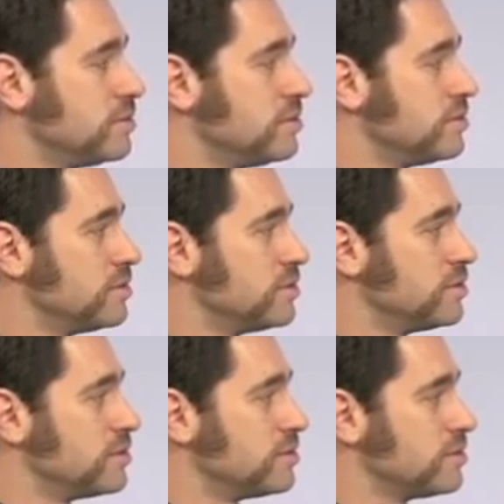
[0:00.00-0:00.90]

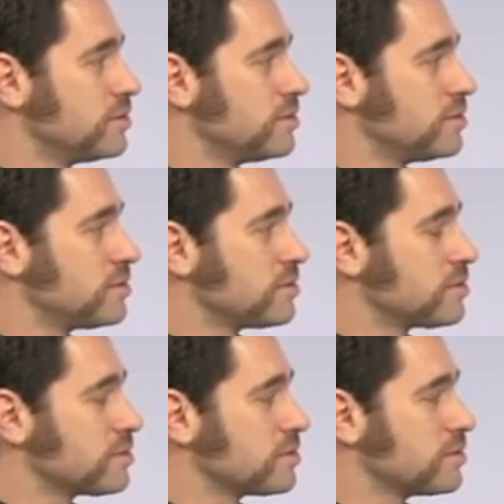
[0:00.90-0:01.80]

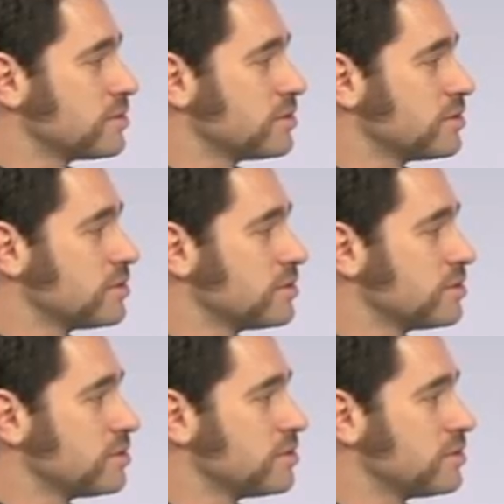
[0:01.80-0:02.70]

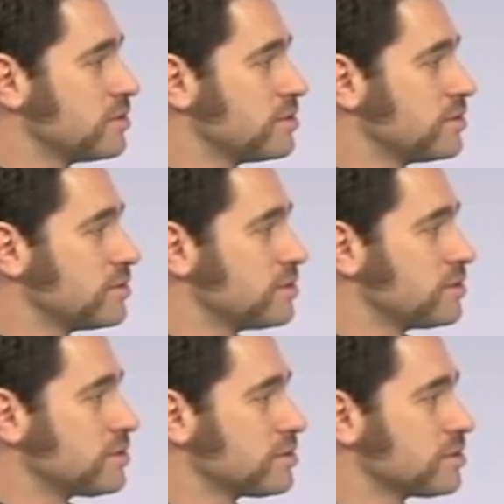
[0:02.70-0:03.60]

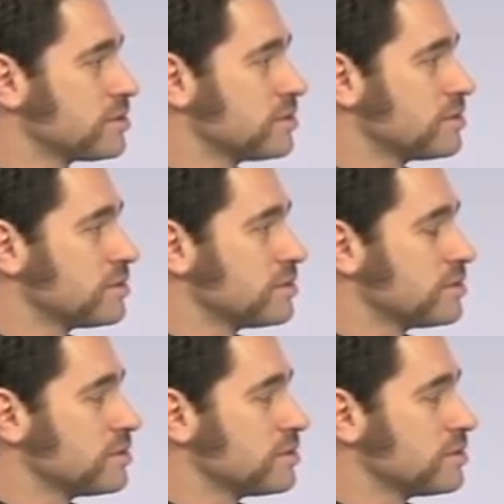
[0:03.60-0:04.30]
(silent)